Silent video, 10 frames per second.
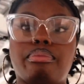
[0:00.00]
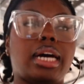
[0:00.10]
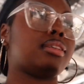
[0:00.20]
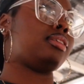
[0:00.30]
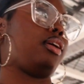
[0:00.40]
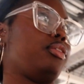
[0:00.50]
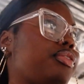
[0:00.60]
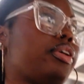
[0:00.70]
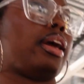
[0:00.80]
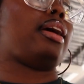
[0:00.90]
myself,
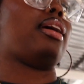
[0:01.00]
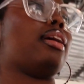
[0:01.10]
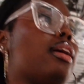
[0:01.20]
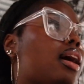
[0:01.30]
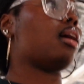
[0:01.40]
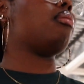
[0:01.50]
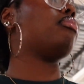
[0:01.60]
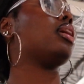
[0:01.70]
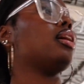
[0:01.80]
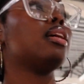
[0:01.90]
okay? I'm
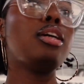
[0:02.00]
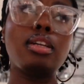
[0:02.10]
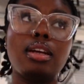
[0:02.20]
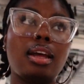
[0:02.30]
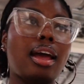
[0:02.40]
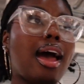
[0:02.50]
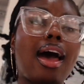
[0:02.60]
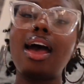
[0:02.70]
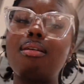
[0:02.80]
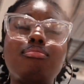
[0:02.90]

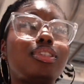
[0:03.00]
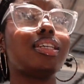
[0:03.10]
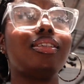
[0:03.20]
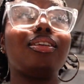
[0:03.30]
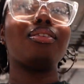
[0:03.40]
just a